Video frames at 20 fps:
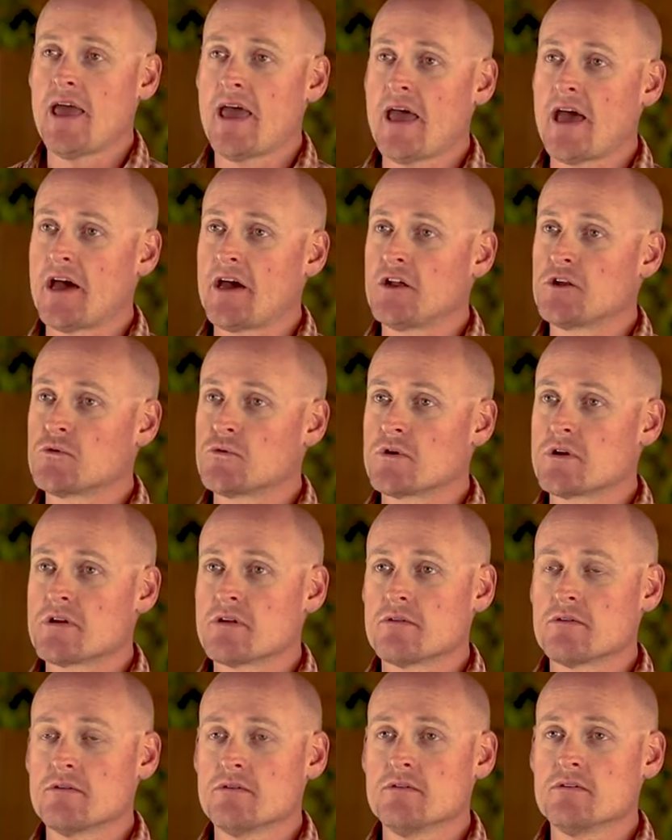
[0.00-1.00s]
and
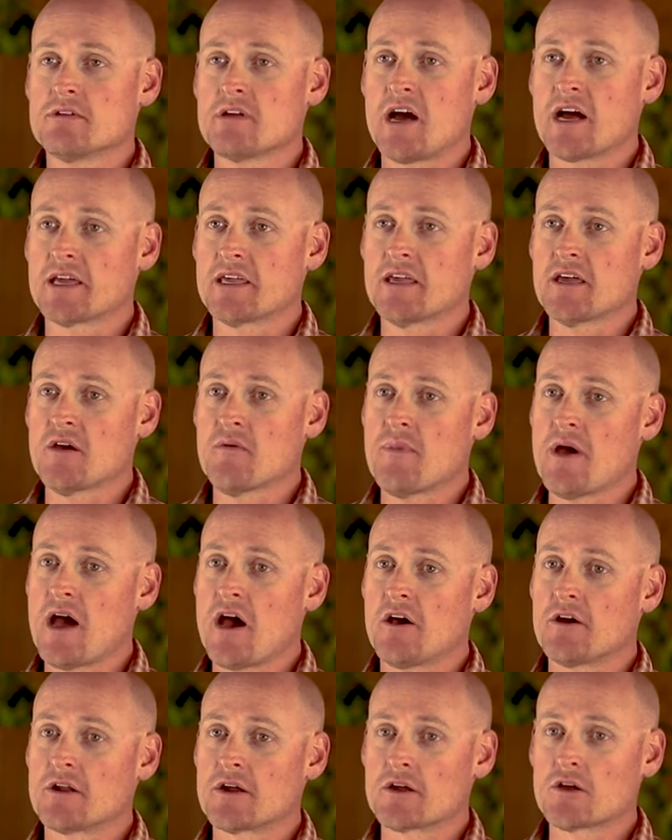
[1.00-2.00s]
we're talking
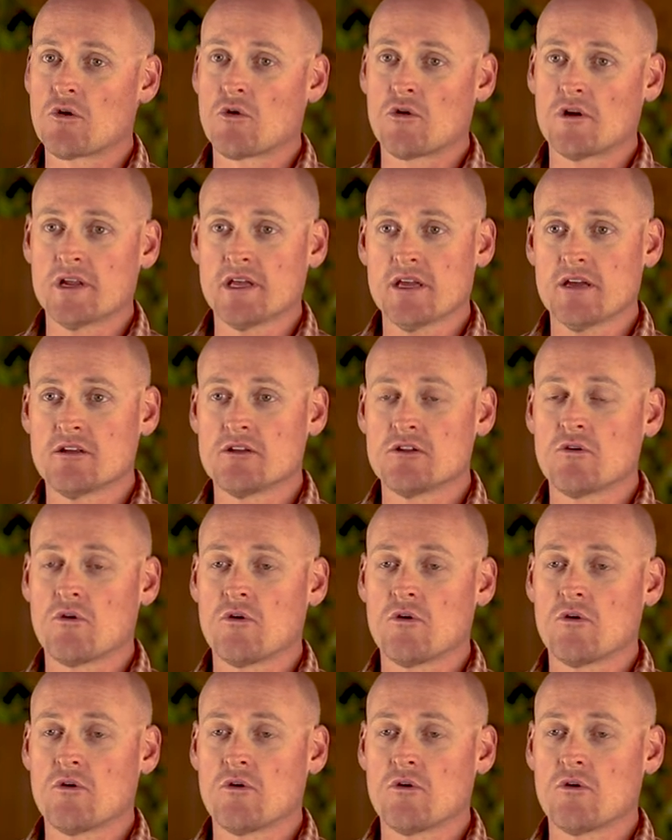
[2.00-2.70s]
about accordion